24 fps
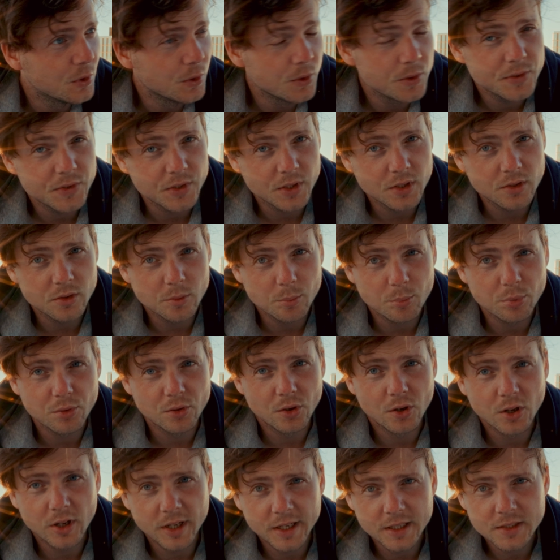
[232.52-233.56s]
Also the
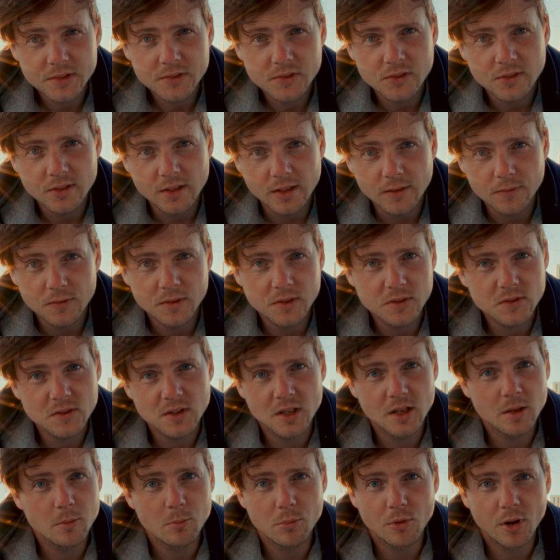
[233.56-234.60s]
price, if this
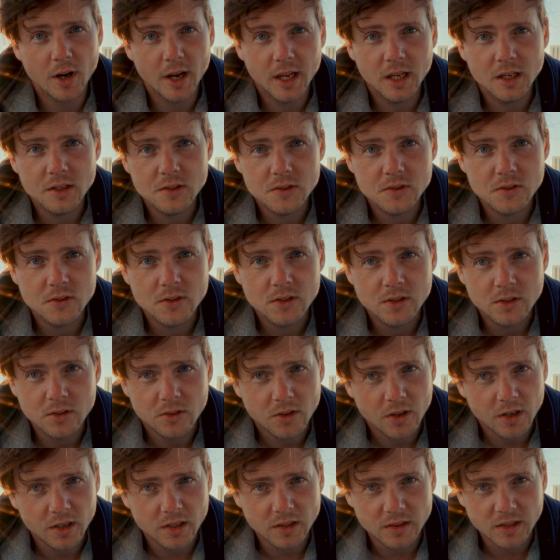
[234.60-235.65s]
thing breaks,
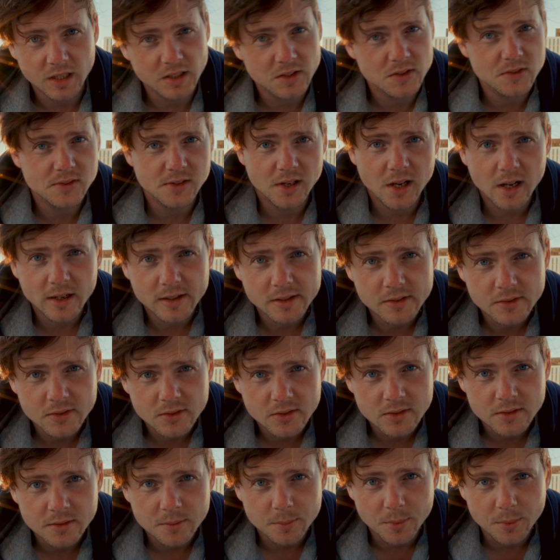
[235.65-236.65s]
like that sucks,